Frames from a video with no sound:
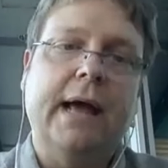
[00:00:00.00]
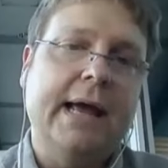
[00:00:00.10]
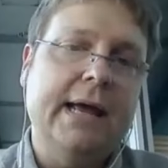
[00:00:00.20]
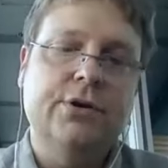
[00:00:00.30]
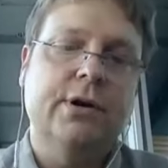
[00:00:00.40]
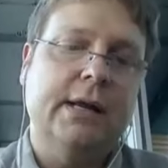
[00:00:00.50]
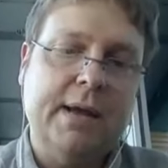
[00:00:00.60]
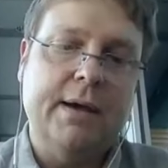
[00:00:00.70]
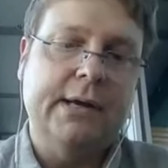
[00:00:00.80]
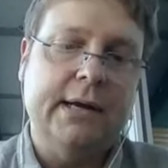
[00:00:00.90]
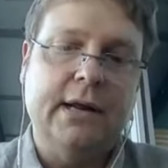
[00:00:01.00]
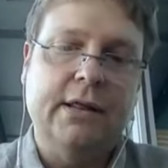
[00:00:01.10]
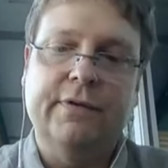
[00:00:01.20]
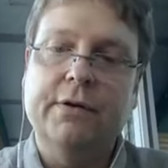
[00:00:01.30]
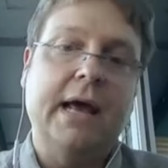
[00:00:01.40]
and you're going to be able to get another
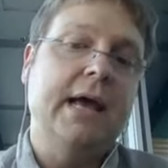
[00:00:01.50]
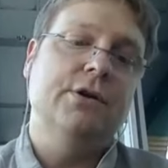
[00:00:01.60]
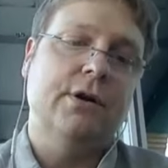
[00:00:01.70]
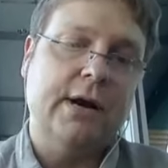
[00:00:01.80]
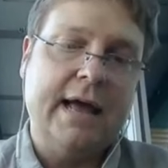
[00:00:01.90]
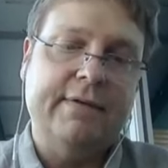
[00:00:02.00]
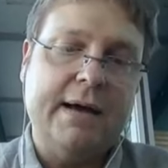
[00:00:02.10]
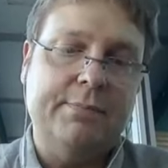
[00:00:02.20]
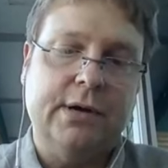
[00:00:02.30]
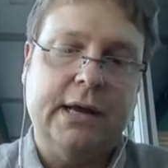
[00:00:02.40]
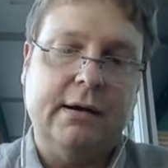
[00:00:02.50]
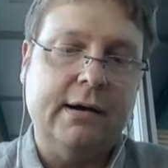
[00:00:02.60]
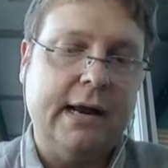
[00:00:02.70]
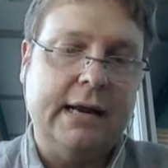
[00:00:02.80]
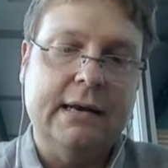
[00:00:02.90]
phone, and you're going to have Apple Care,
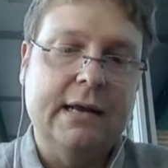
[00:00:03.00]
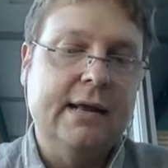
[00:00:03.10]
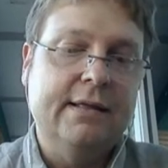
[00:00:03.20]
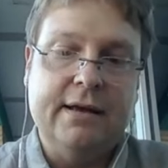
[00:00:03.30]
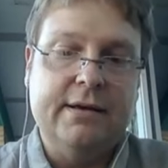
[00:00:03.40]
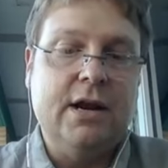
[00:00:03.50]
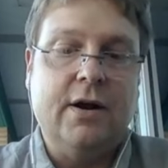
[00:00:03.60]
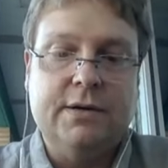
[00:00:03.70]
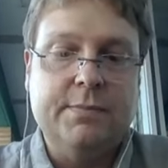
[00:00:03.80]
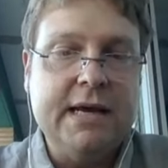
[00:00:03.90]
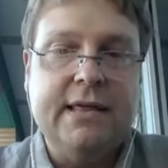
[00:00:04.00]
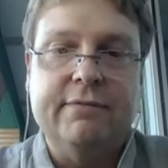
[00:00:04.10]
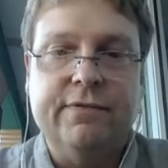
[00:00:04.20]
and to me they've